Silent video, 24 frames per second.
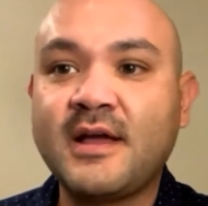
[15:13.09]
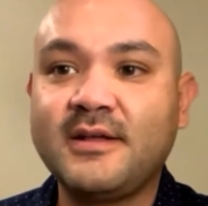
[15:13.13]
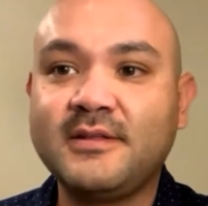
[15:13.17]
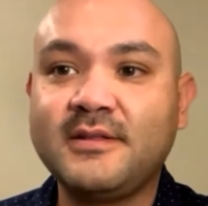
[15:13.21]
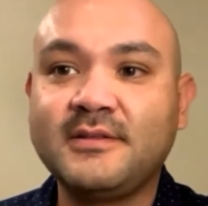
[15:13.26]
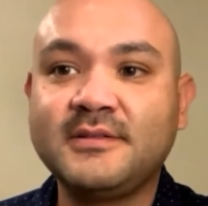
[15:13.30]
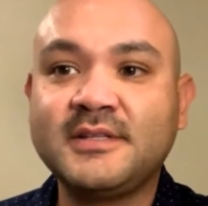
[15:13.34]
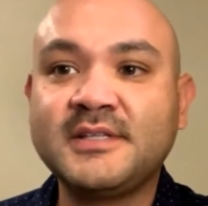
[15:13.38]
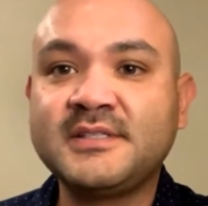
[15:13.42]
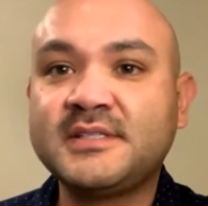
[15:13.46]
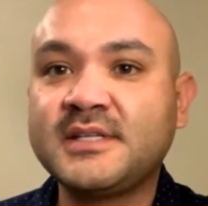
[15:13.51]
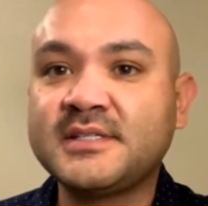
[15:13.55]

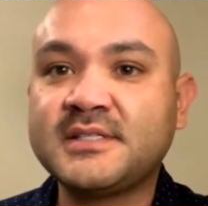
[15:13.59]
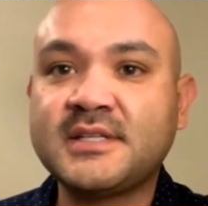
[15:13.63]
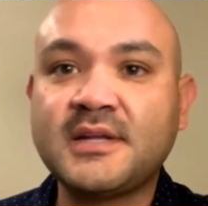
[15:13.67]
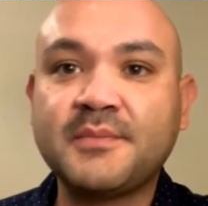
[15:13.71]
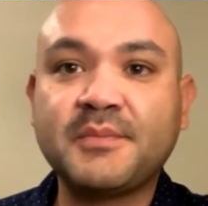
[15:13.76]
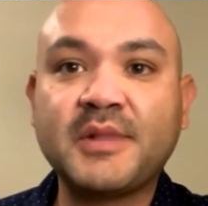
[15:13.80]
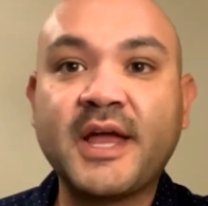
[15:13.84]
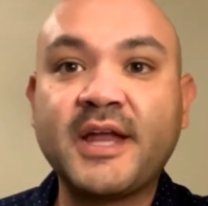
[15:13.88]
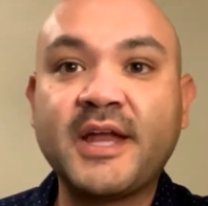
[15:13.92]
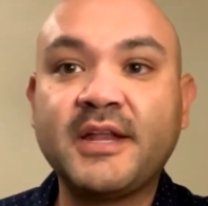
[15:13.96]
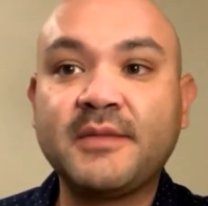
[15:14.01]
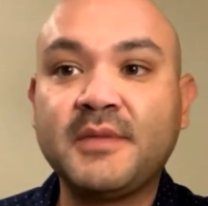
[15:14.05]
This doesn't
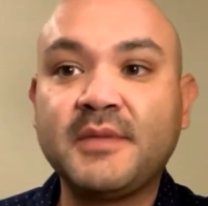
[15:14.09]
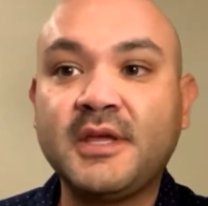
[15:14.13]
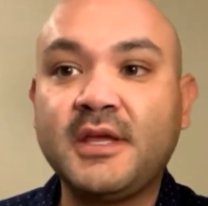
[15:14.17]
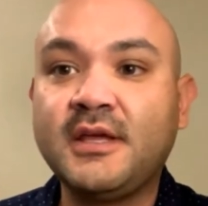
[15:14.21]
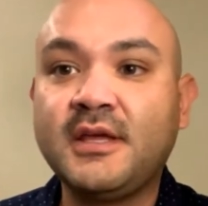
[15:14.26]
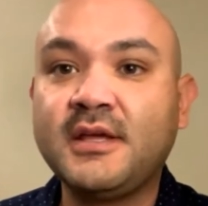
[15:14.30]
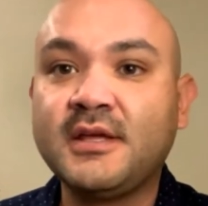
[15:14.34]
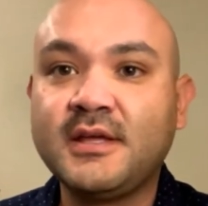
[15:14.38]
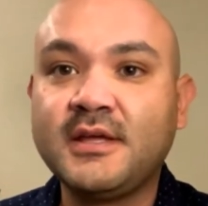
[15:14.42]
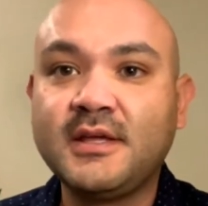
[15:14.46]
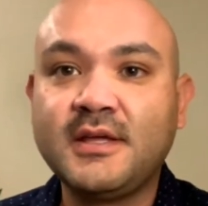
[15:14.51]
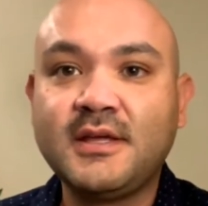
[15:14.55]
apply to me.
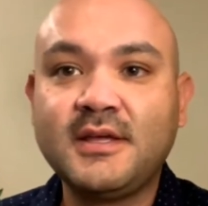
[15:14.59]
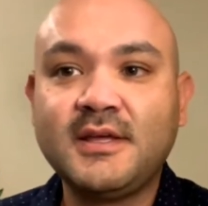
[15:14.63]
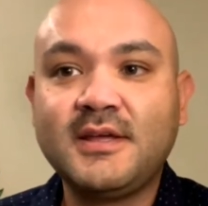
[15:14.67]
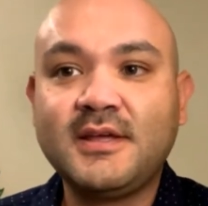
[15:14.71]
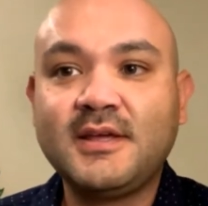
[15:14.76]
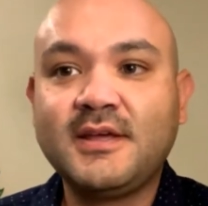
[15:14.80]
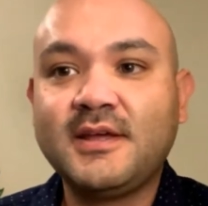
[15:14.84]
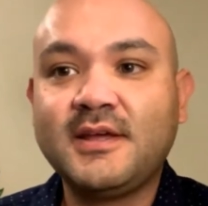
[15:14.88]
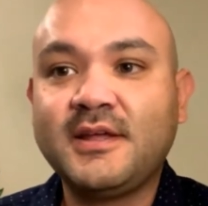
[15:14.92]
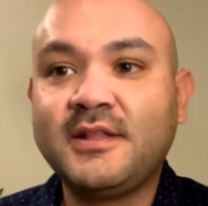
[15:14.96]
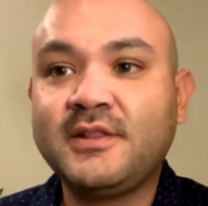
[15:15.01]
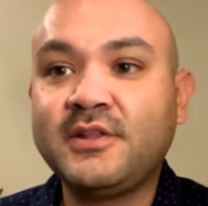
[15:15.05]

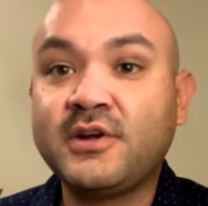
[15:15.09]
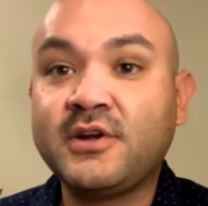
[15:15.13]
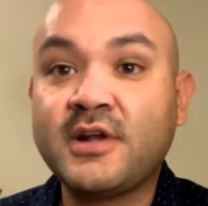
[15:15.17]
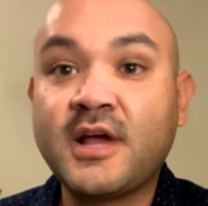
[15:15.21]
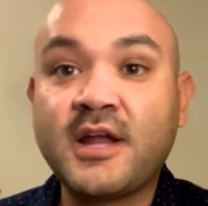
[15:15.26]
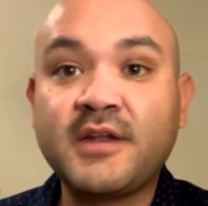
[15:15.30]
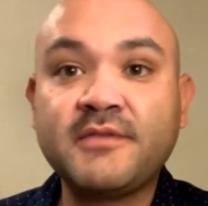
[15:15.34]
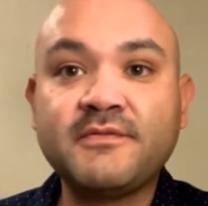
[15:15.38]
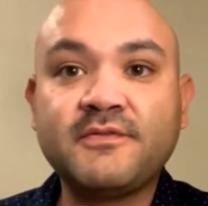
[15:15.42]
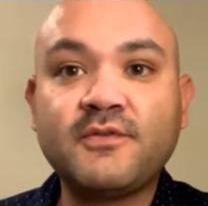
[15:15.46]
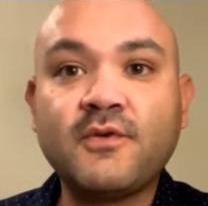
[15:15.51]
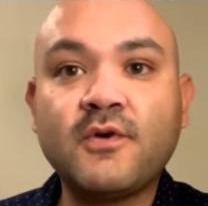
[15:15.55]
They're not
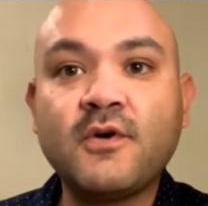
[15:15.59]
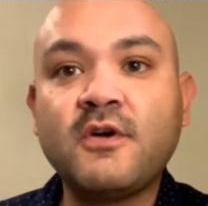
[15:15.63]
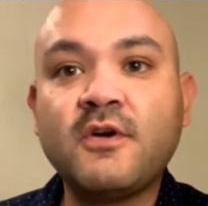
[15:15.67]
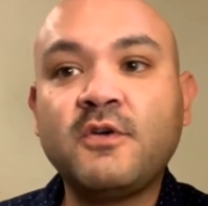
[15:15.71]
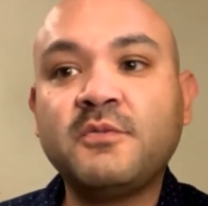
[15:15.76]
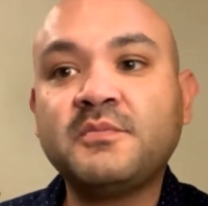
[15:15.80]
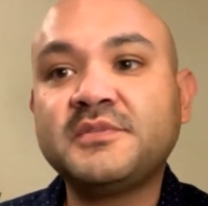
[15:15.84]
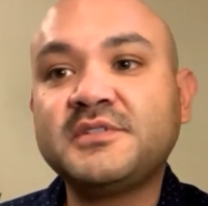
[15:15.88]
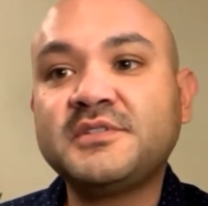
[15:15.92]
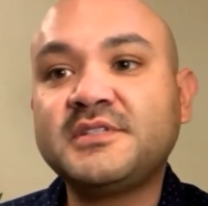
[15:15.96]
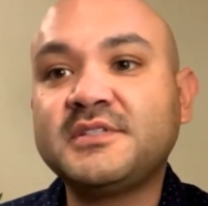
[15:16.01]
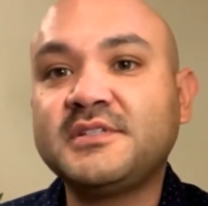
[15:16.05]

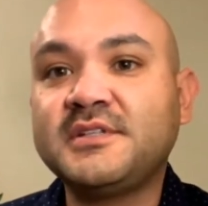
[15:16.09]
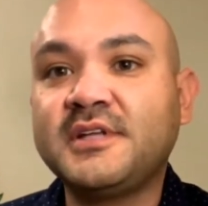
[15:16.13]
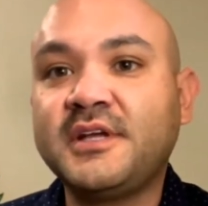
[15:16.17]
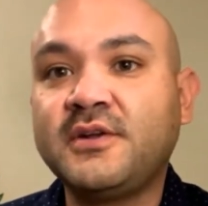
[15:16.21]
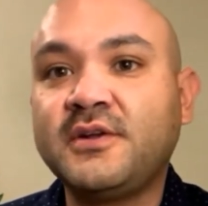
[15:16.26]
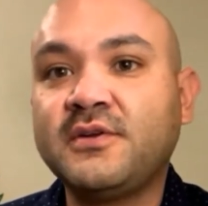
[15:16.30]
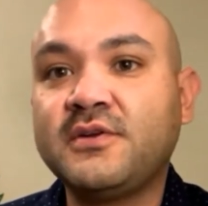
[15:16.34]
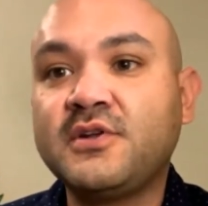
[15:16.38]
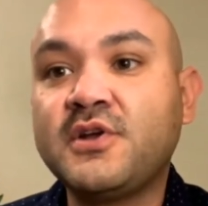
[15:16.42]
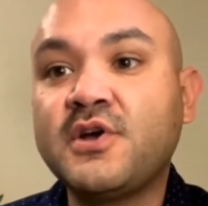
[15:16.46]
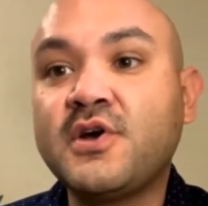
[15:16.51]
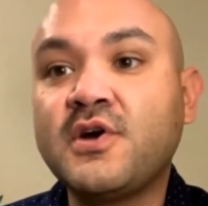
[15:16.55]
informed. They
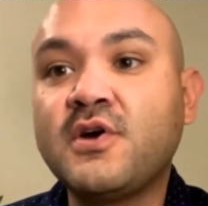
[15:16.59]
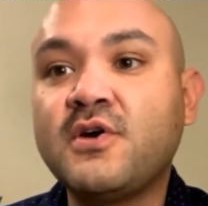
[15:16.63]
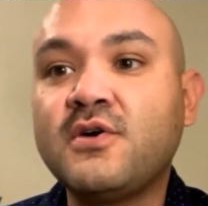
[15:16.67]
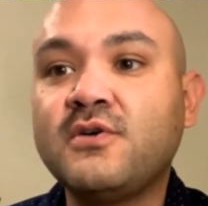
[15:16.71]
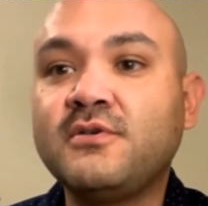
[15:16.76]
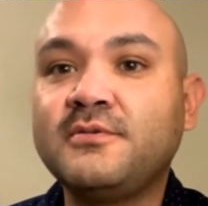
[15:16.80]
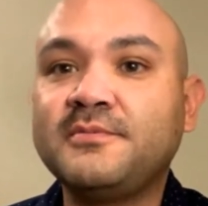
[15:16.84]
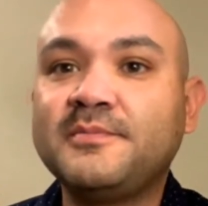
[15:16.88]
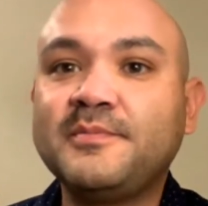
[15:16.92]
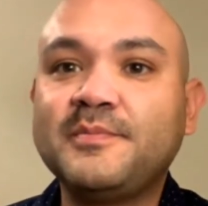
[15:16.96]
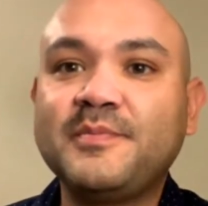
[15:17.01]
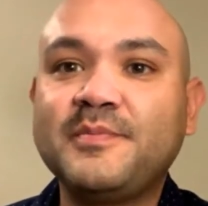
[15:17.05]
don't
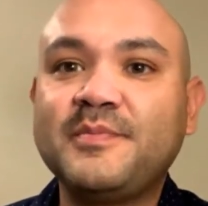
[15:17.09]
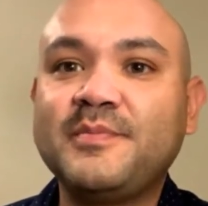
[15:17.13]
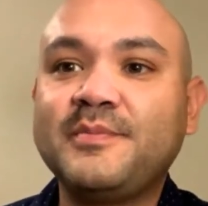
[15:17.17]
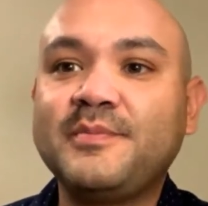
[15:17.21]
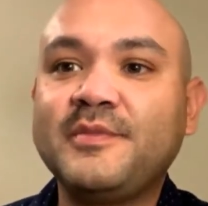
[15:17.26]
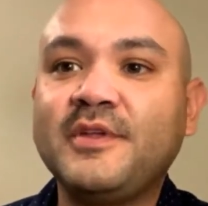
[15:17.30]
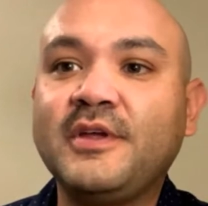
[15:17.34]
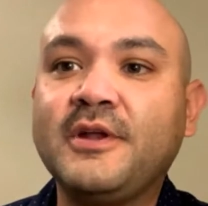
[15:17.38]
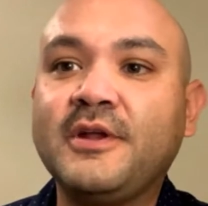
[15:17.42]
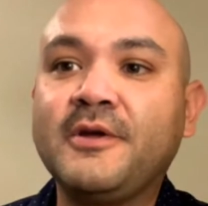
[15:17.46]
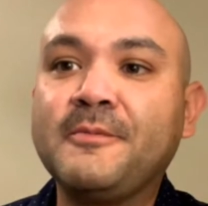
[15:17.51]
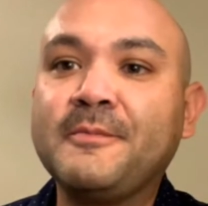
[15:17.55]
know.
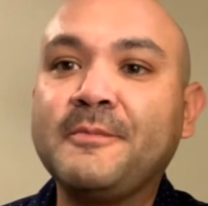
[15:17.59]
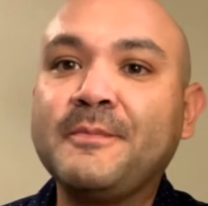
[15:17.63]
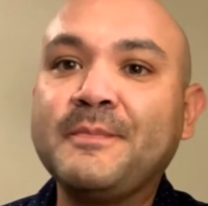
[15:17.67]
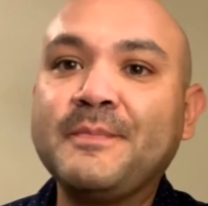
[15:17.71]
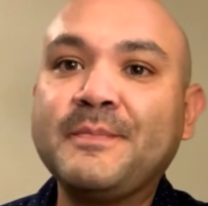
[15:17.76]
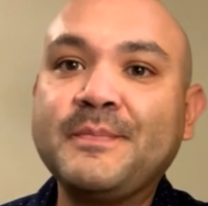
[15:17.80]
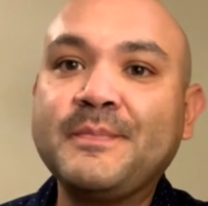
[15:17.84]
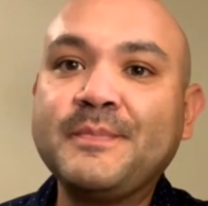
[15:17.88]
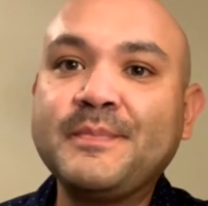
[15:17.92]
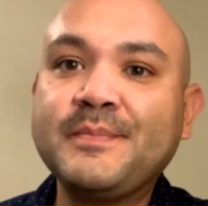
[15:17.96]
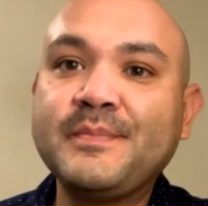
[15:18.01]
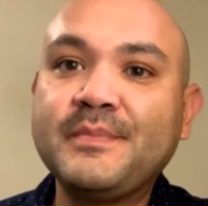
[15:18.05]
You know,
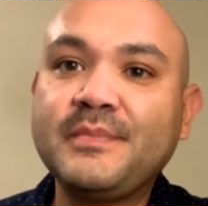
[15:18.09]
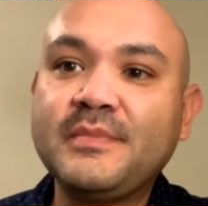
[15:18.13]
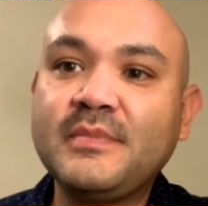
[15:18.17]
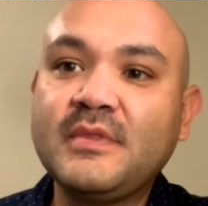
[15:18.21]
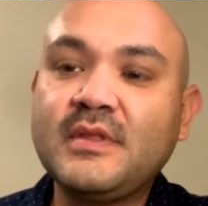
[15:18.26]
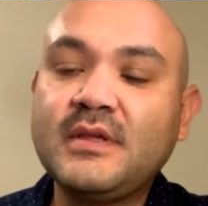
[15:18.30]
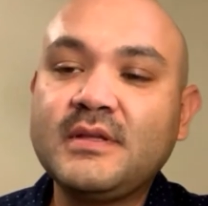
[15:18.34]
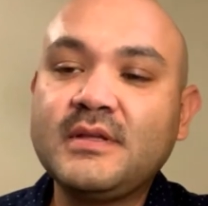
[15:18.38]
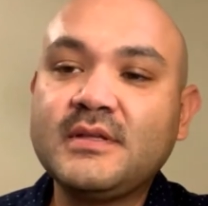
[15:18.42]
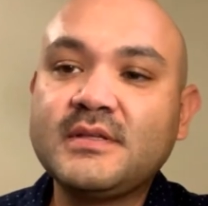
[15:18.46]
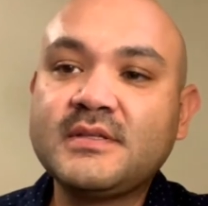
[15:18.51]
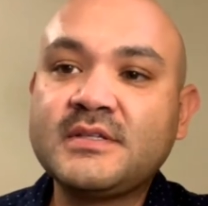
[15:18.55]

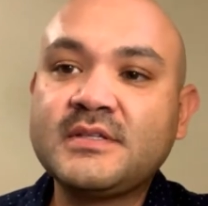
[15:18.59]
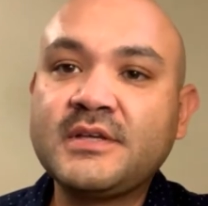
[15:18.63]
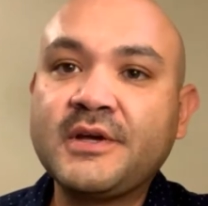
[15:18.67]
so